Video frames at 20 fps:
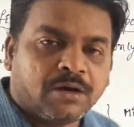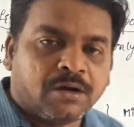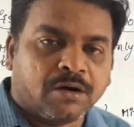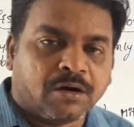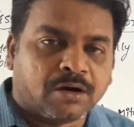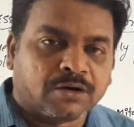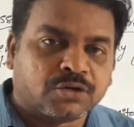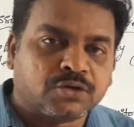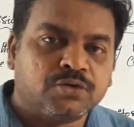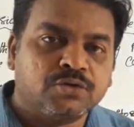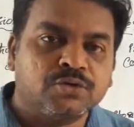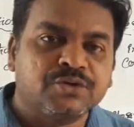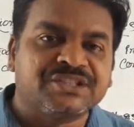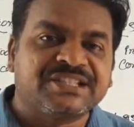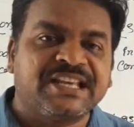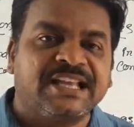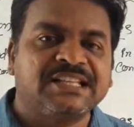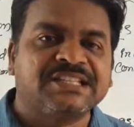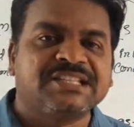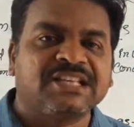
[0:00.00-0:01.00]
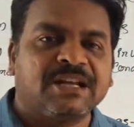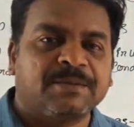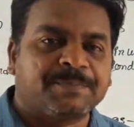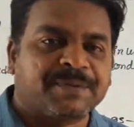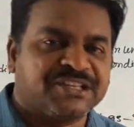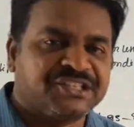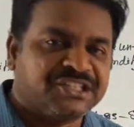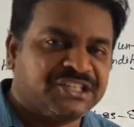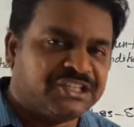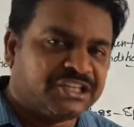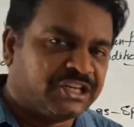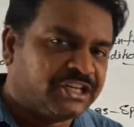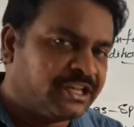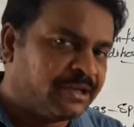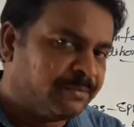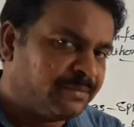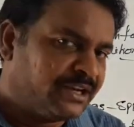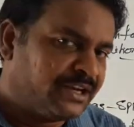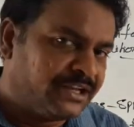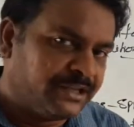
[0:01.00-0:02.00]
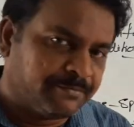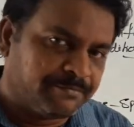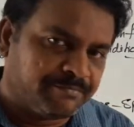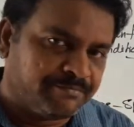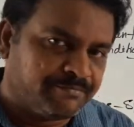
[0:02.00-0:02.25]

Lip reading: or two cells are present in a medium,